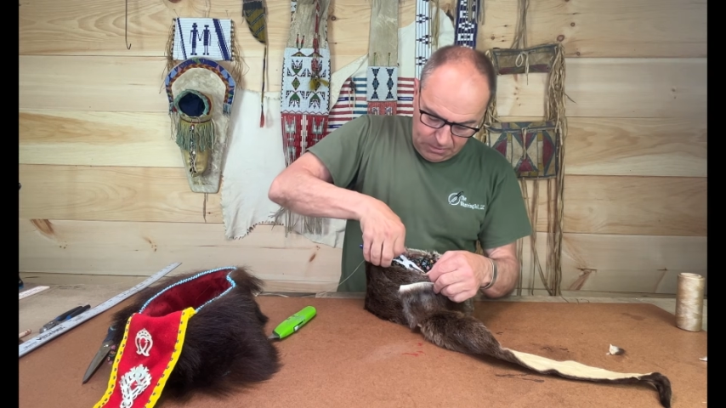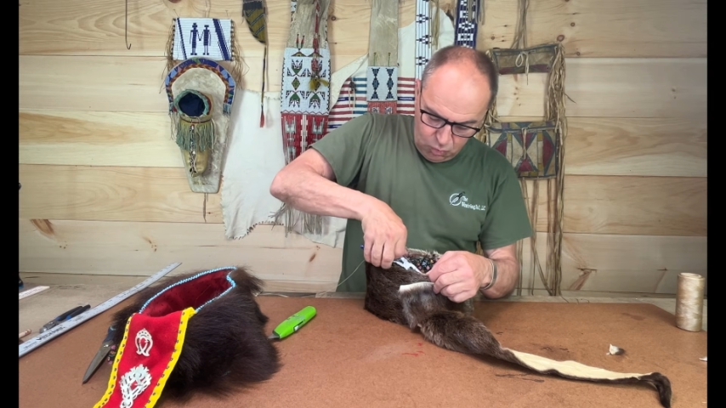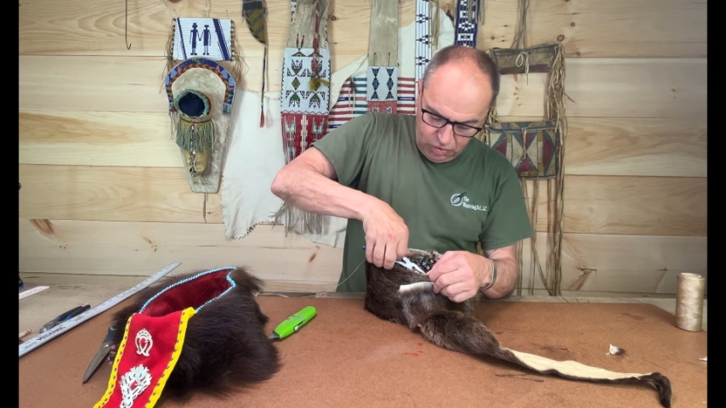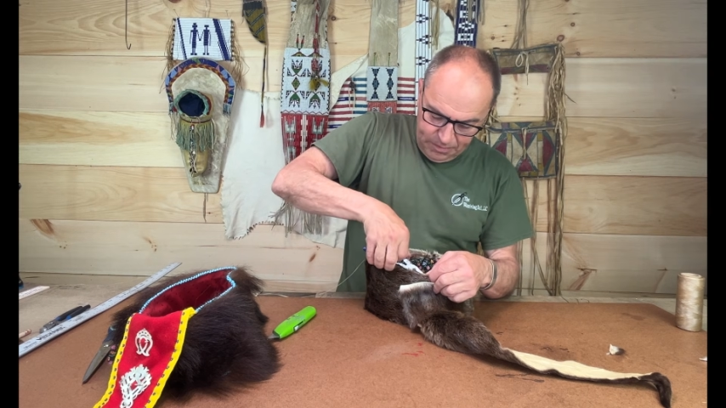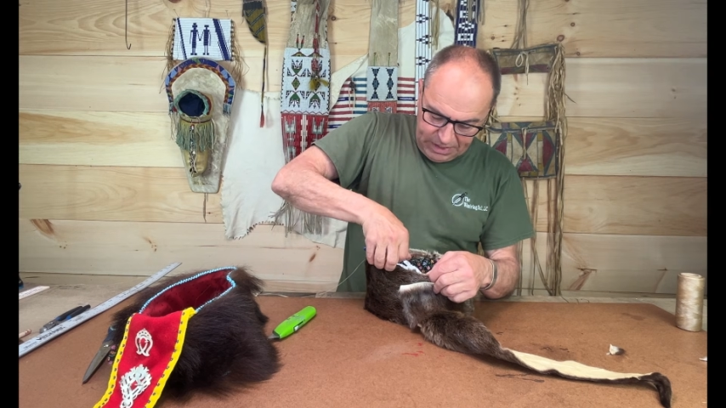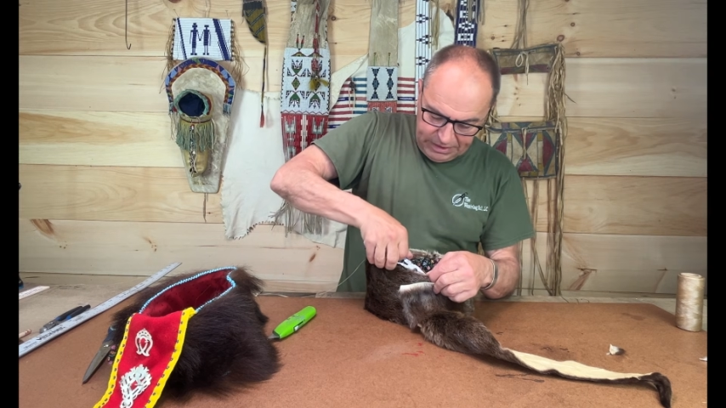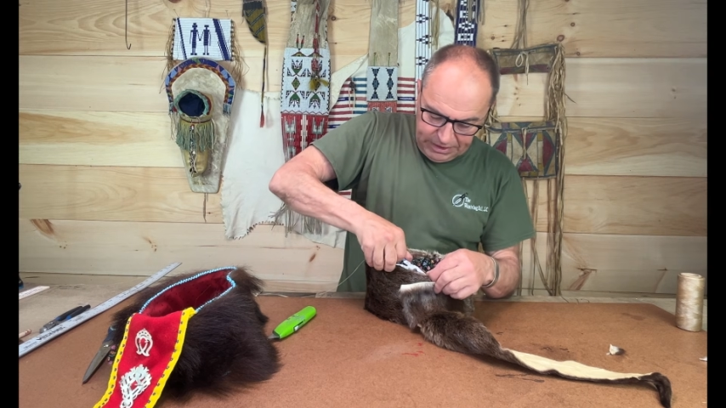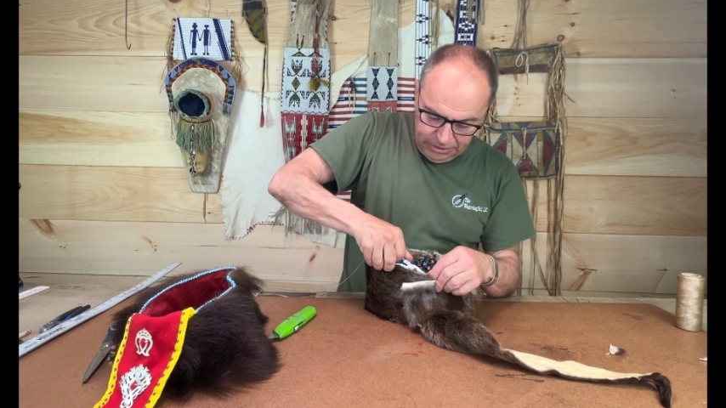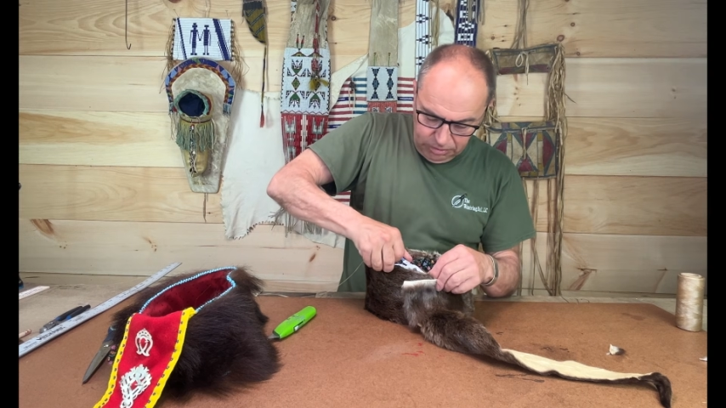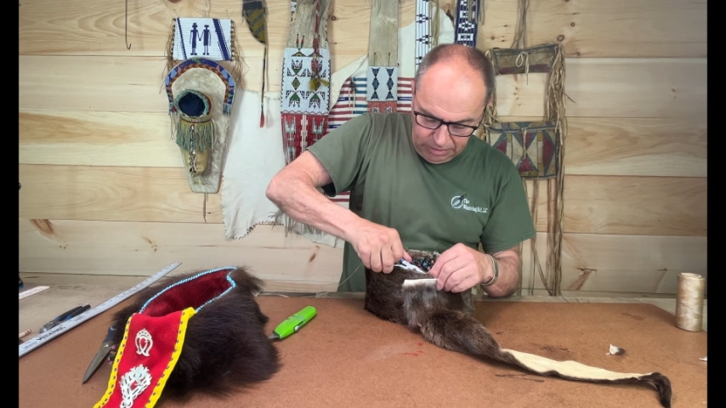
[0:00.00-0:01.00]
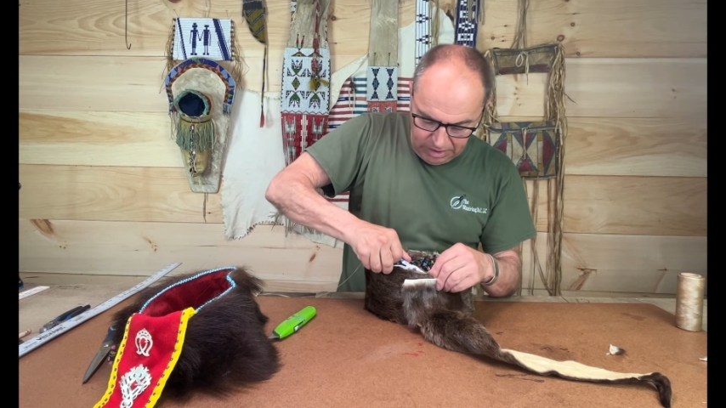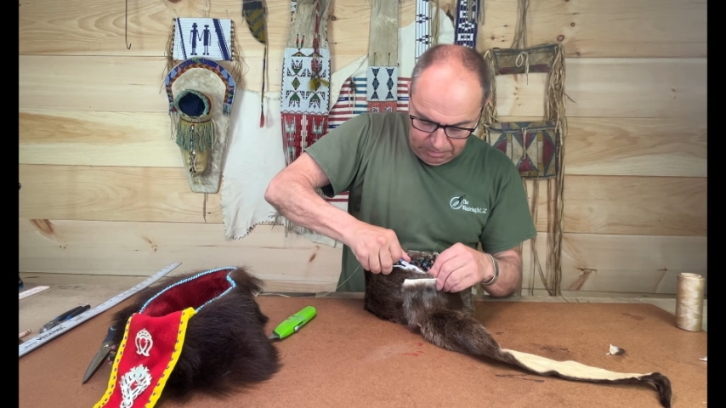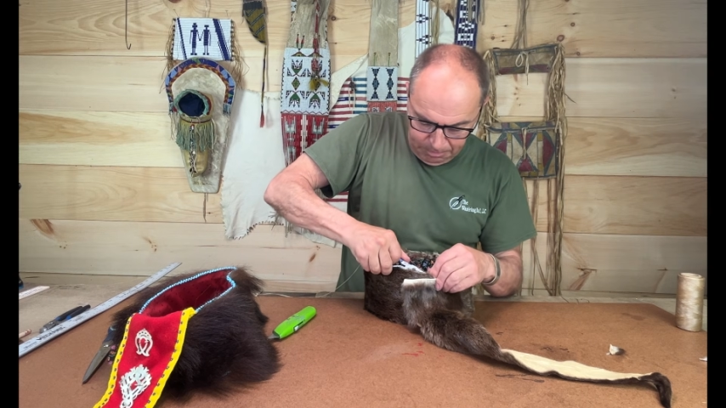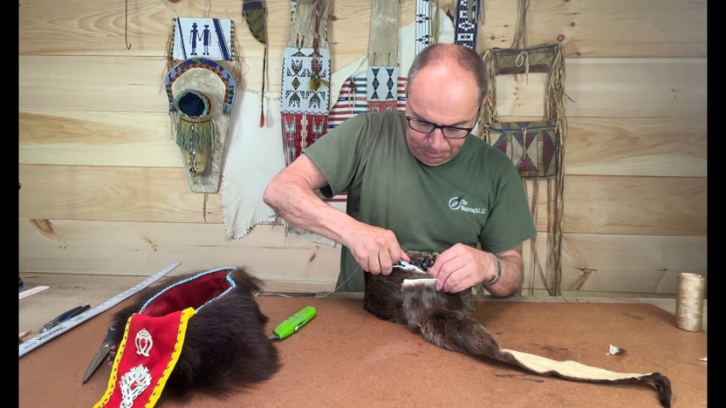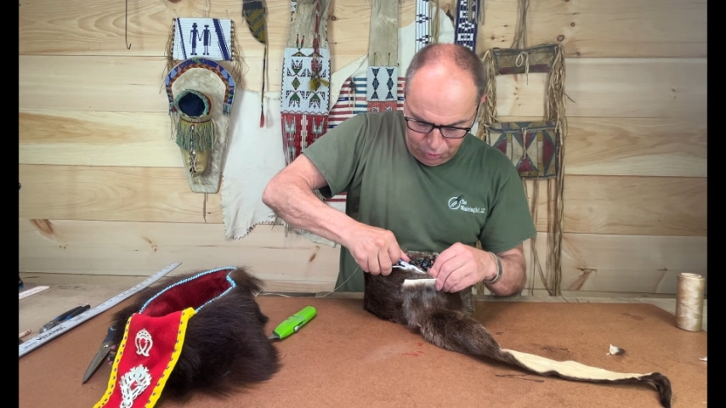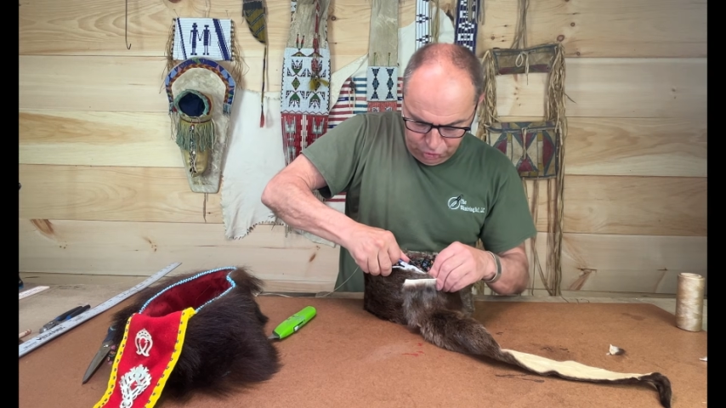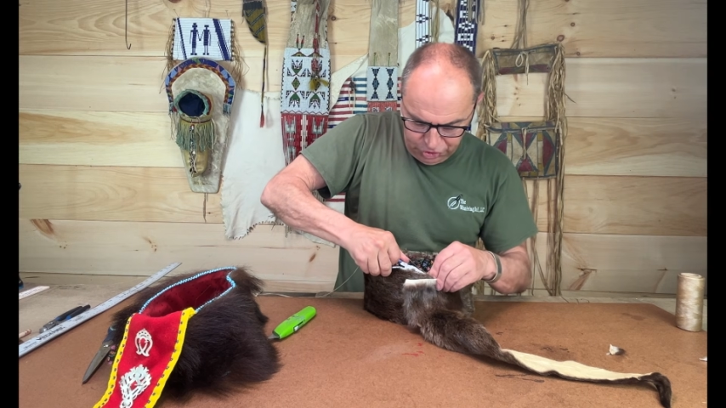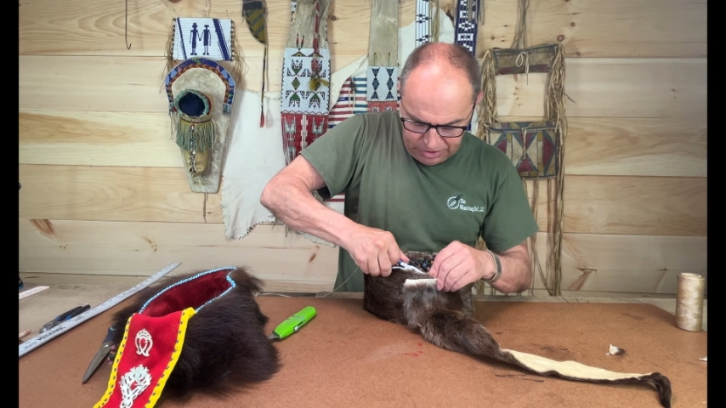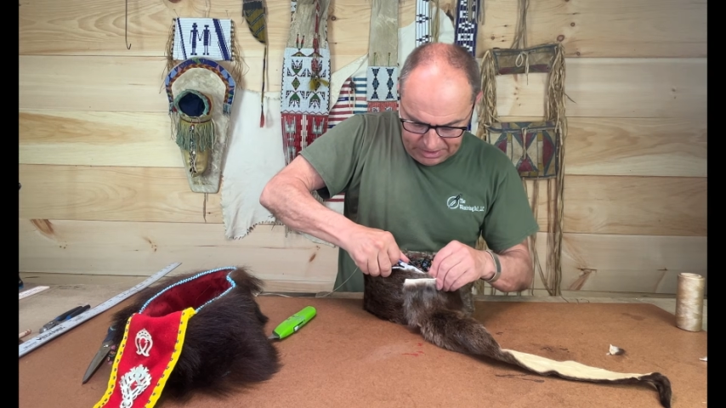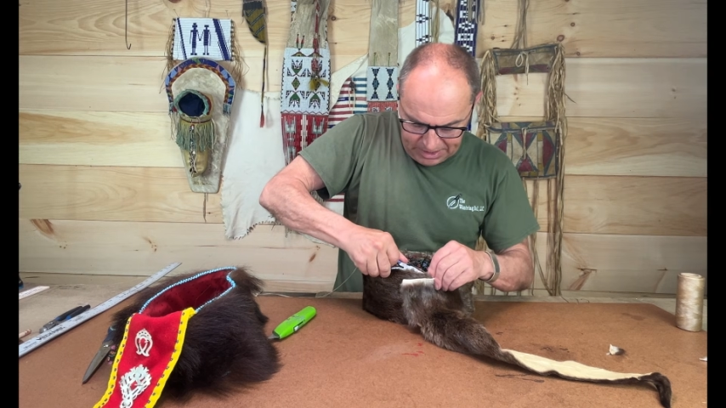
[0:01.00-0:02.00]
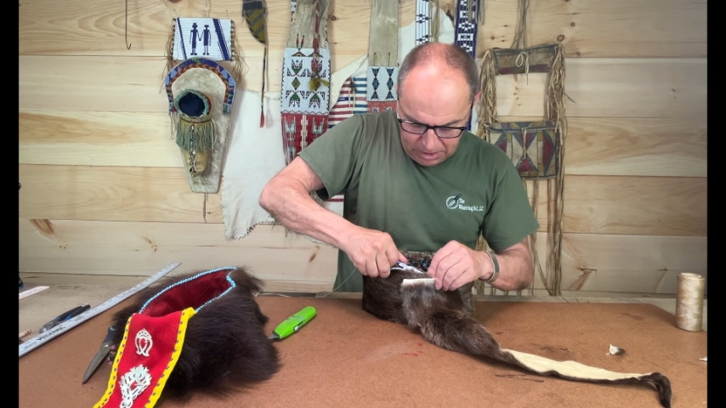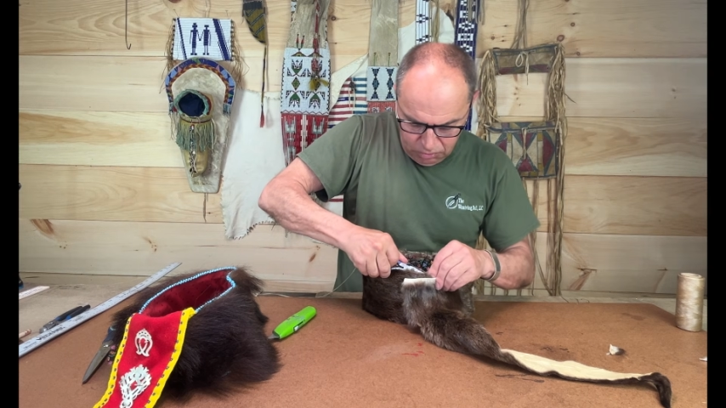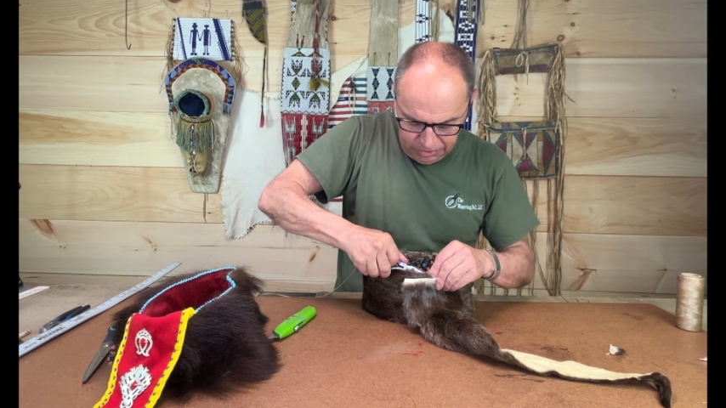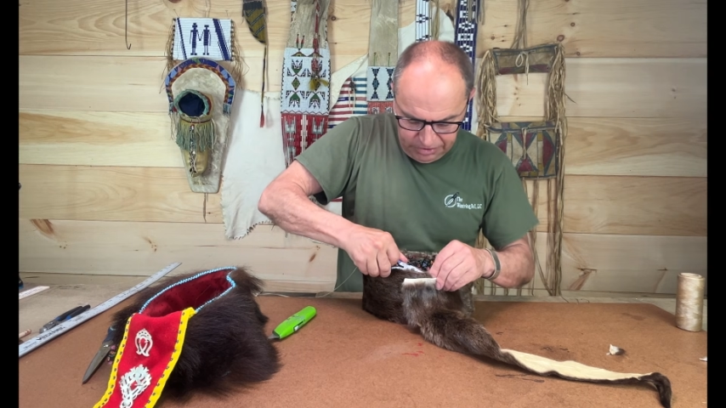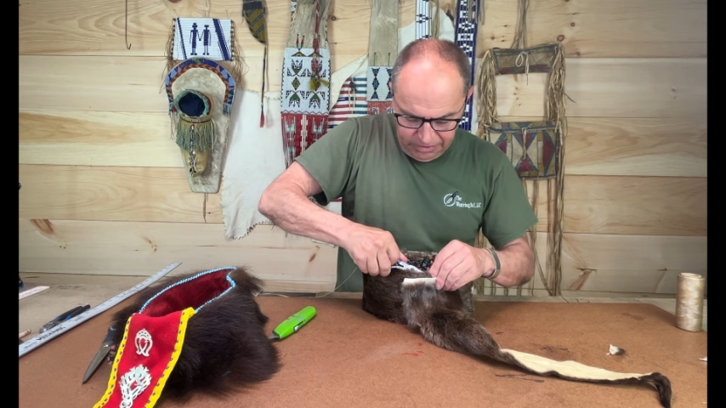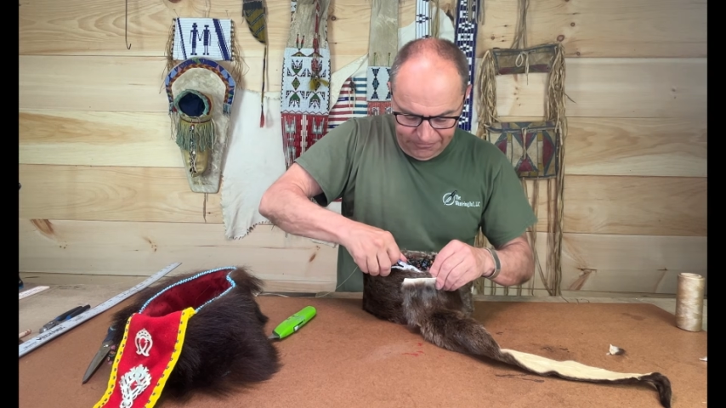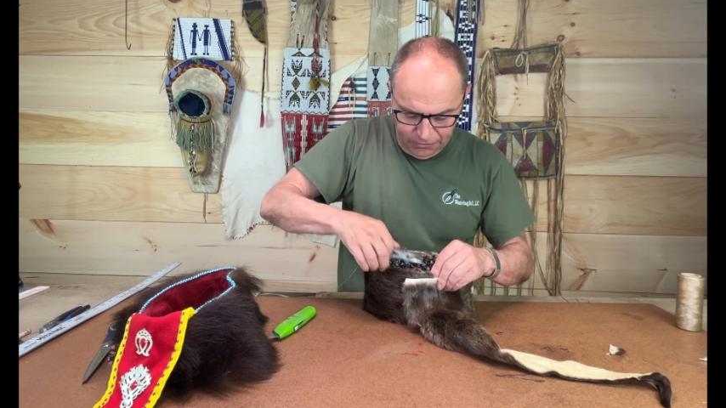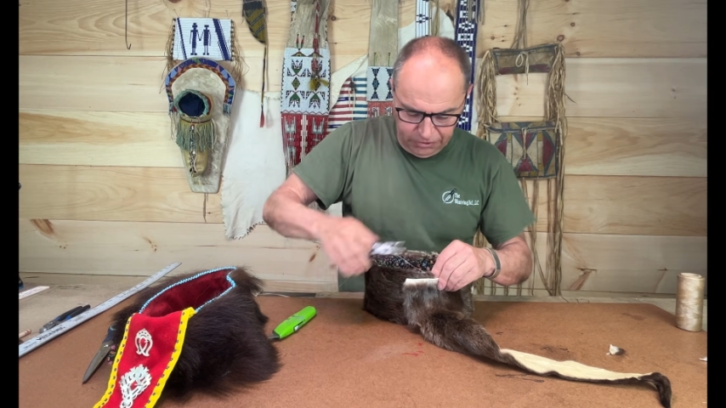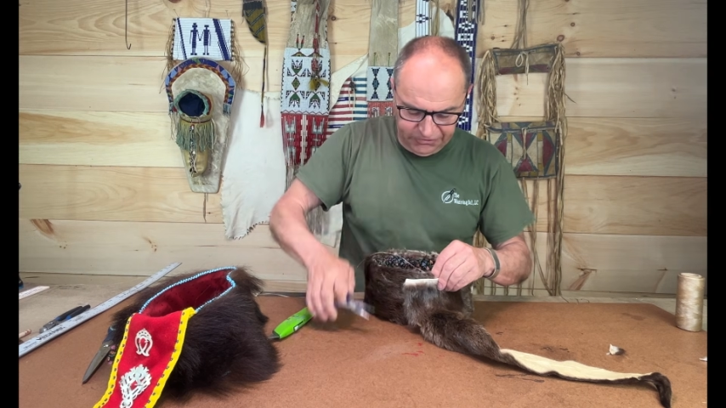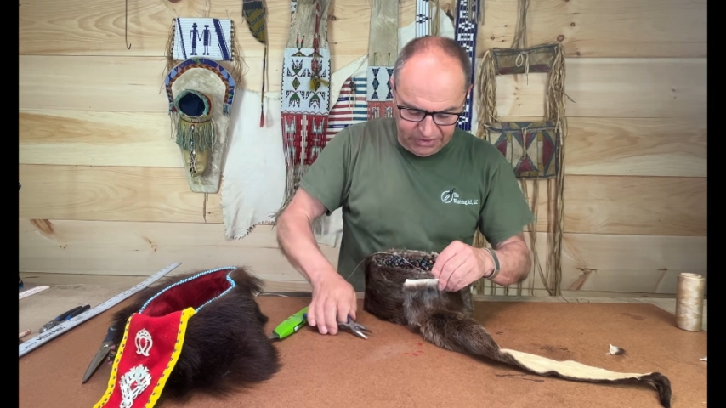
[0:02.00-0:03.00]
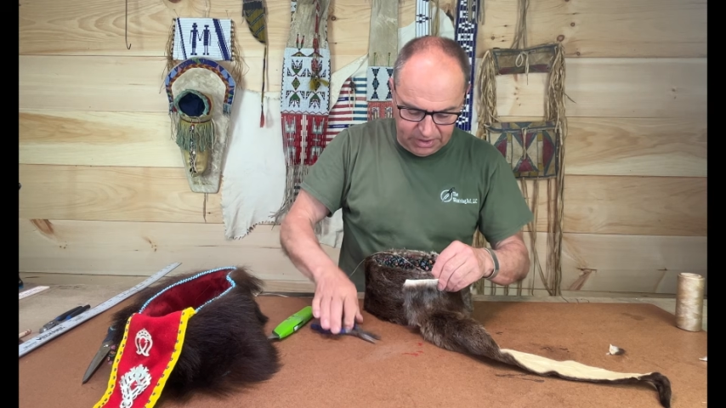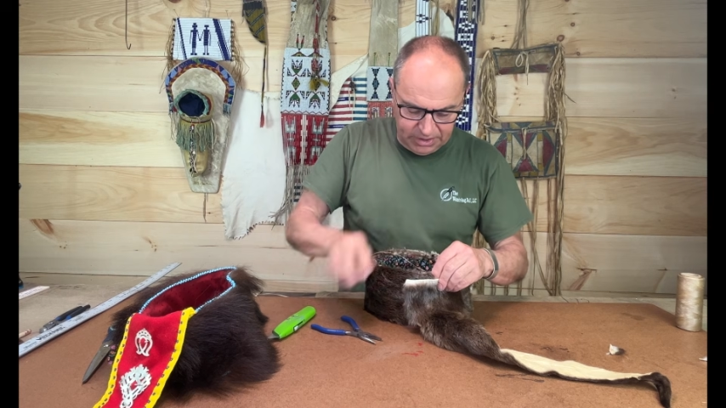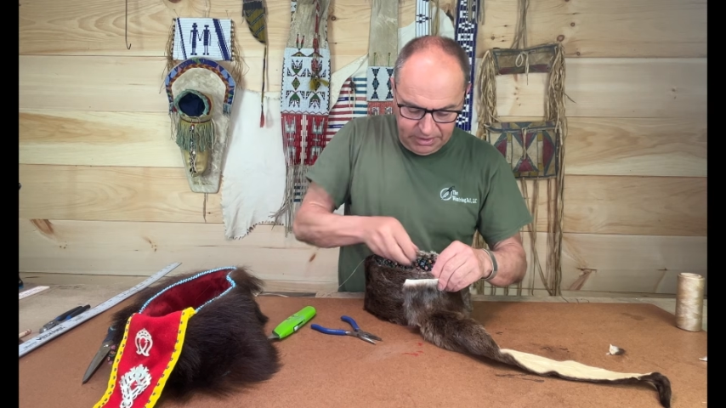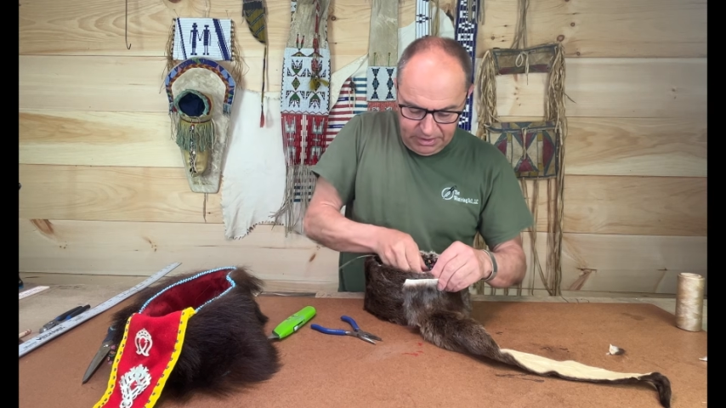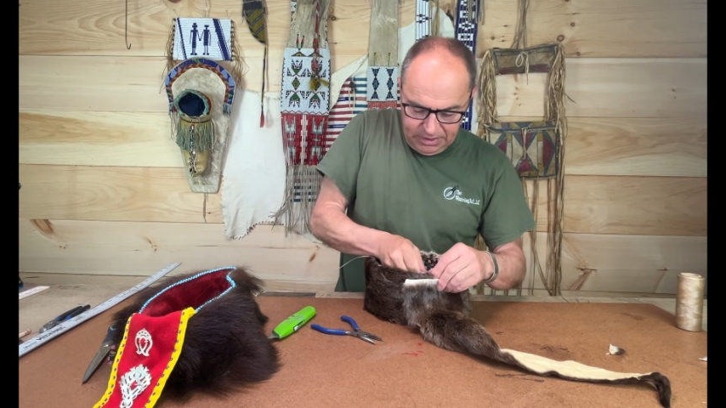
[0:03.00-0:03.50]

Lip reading: with my needle and push it out to the first side.